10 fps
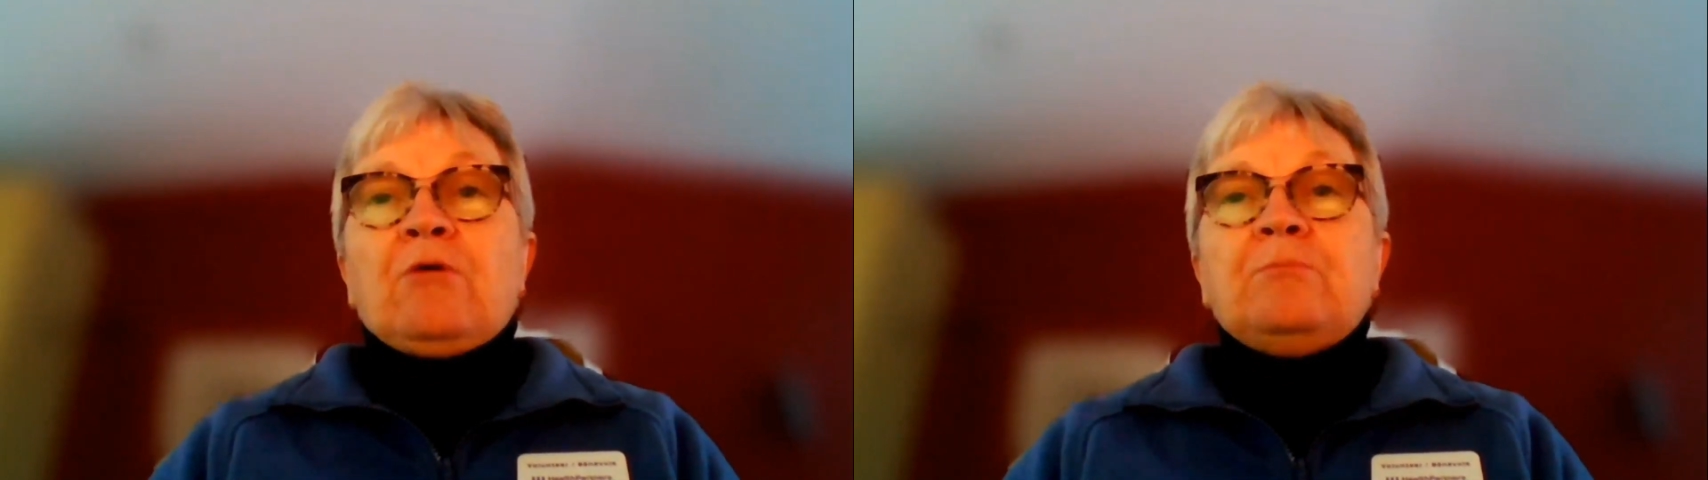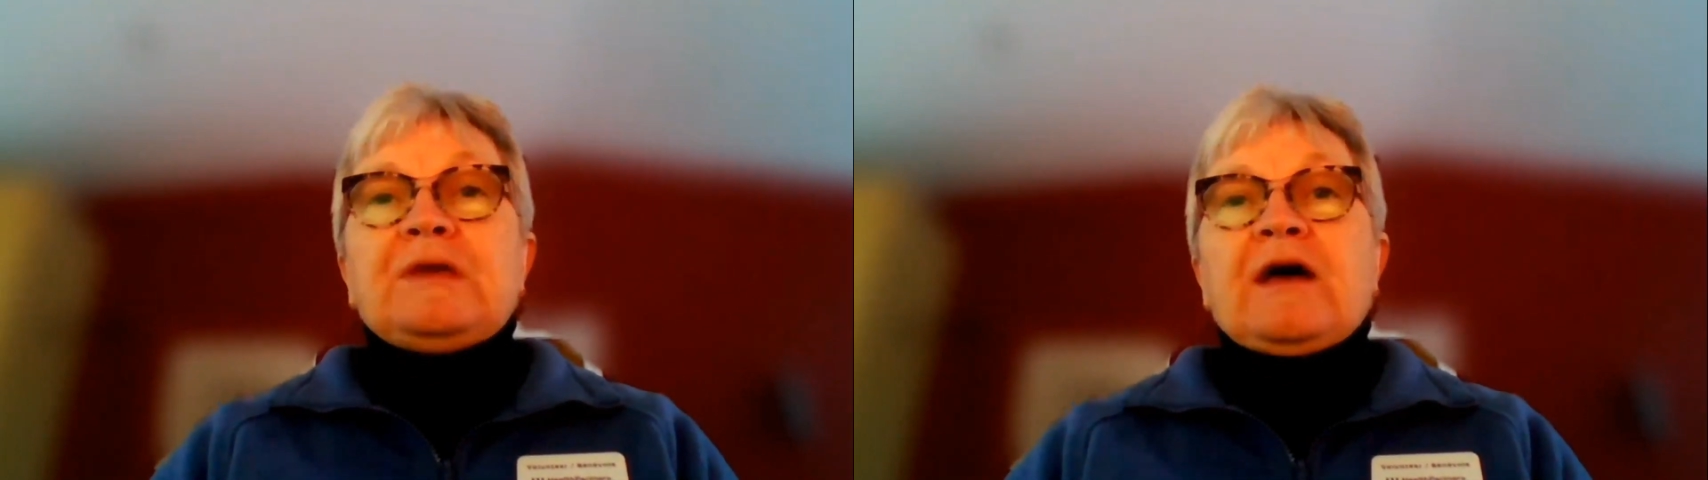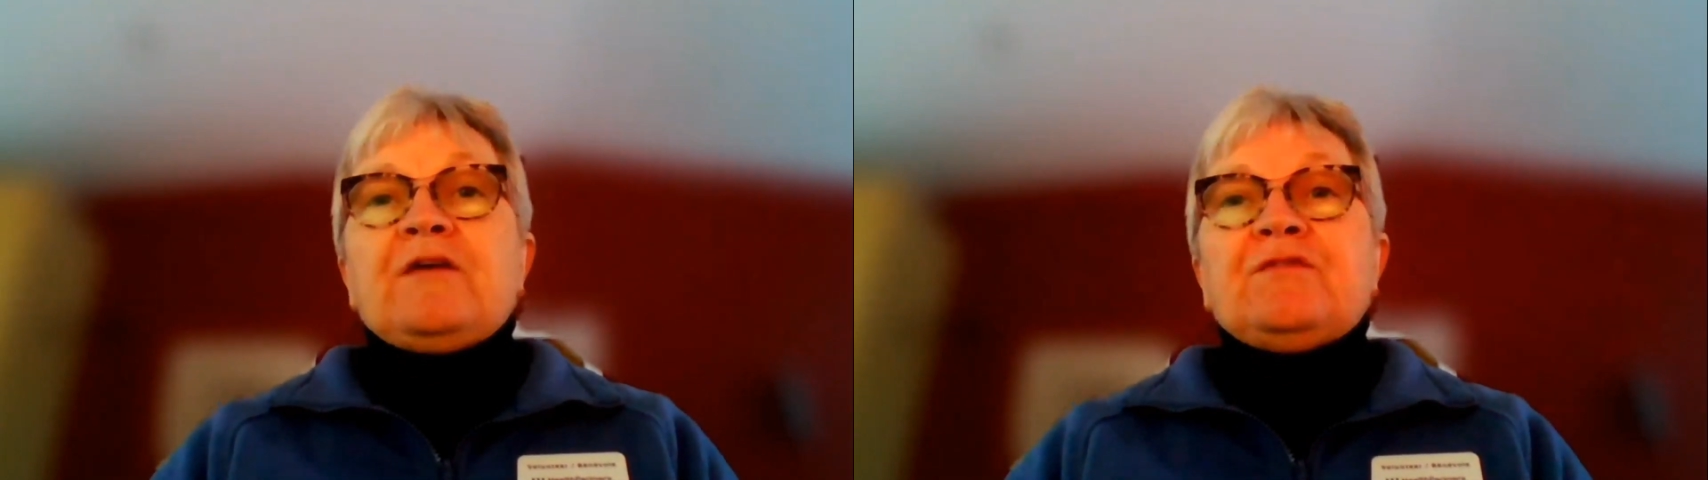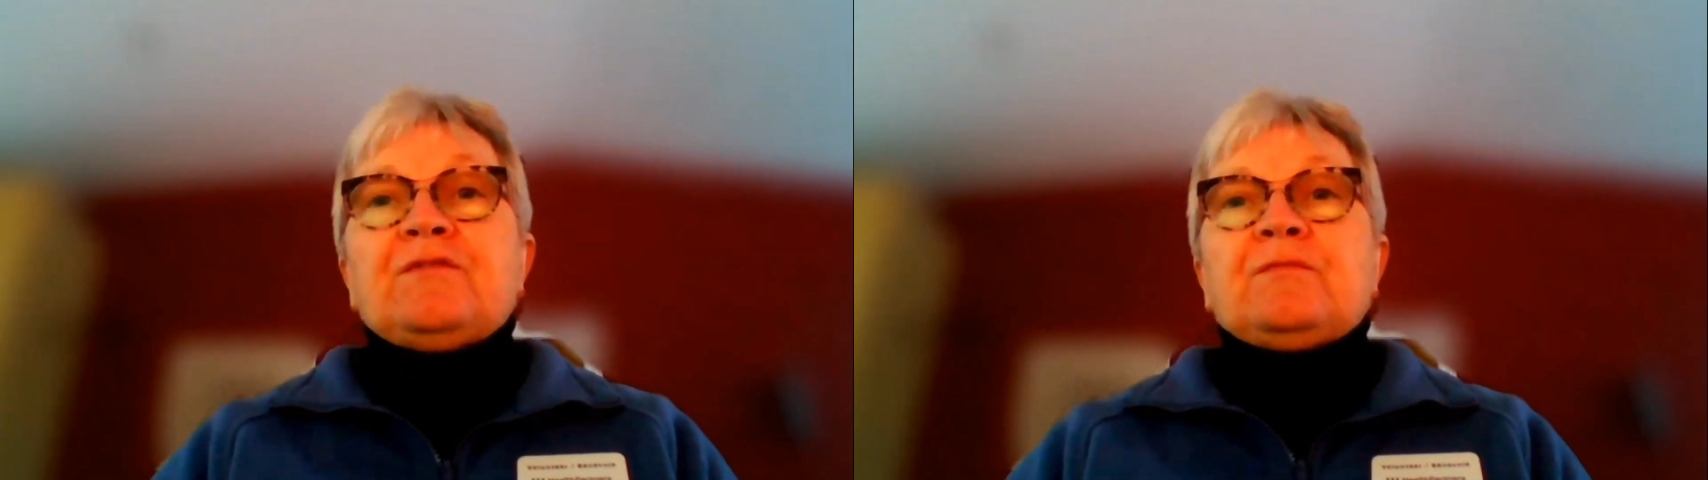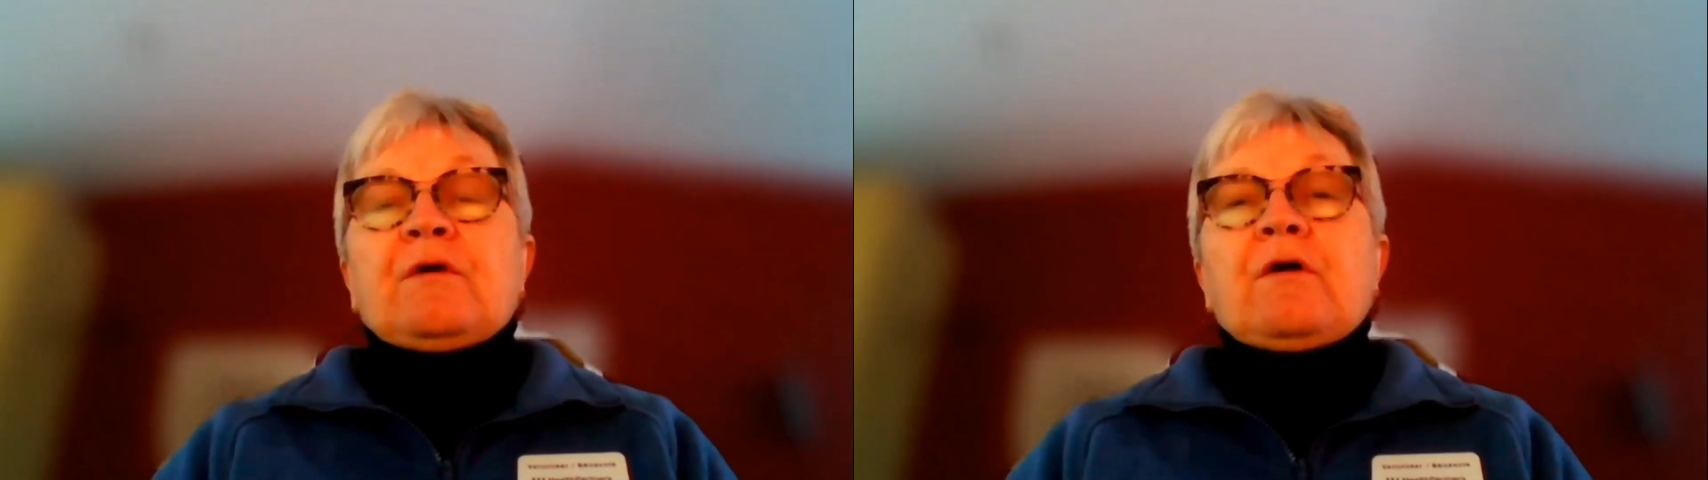
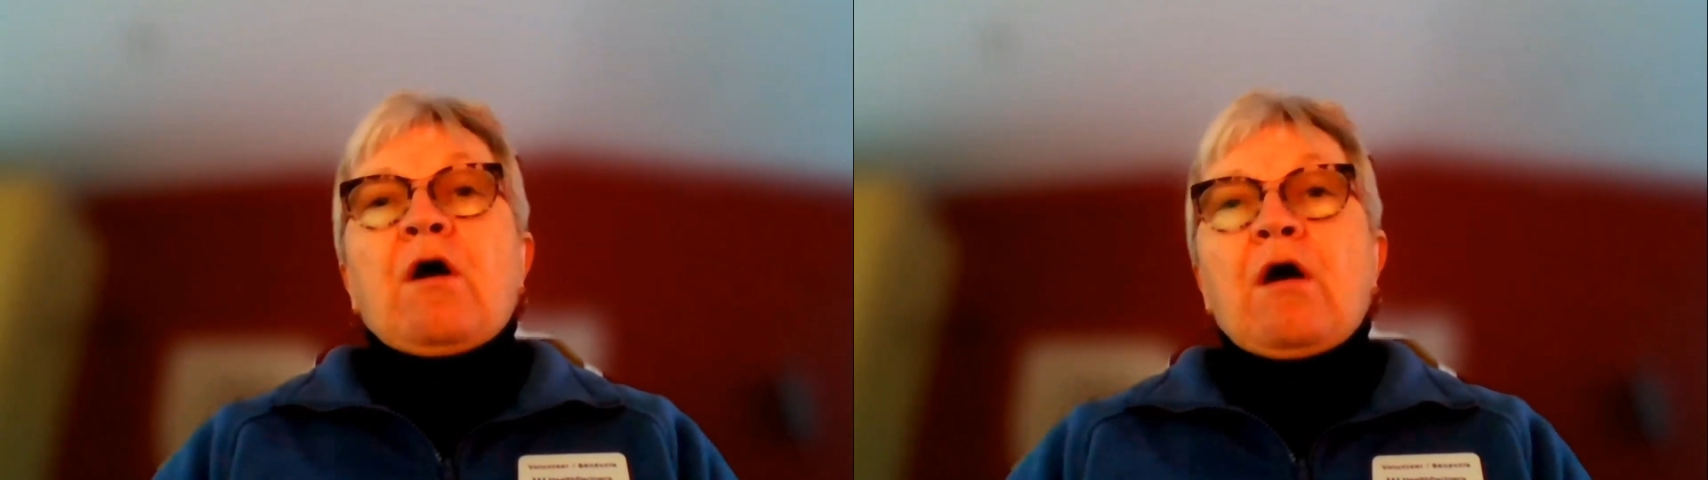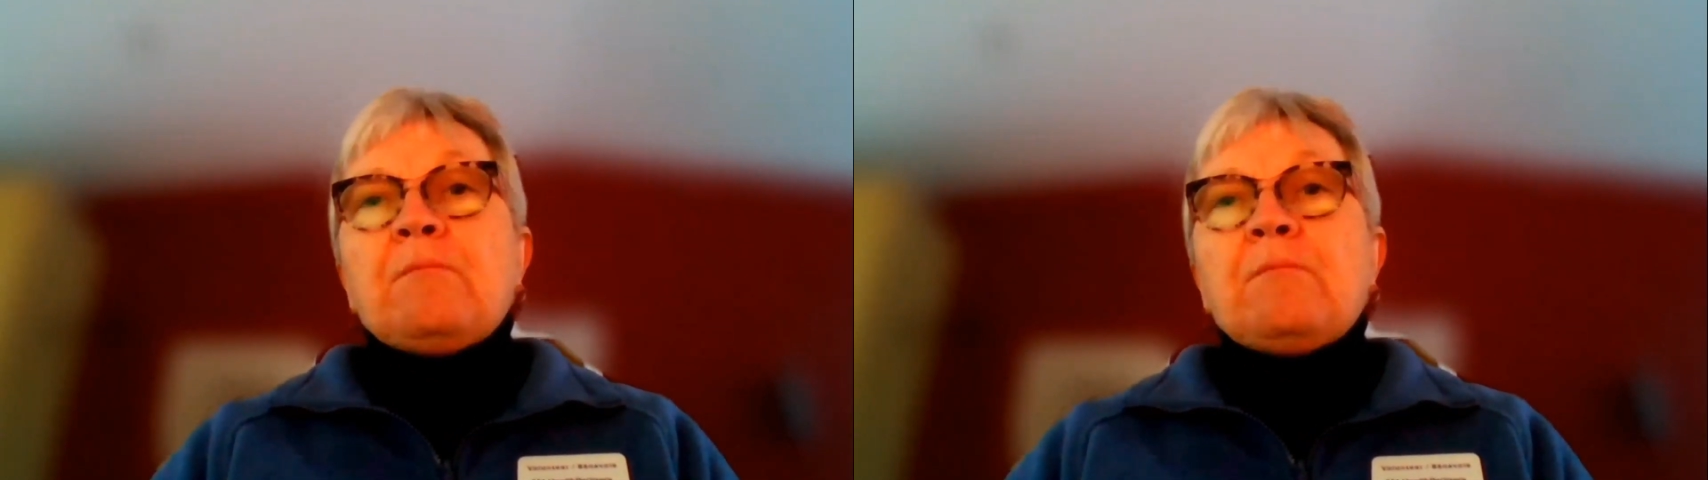because there are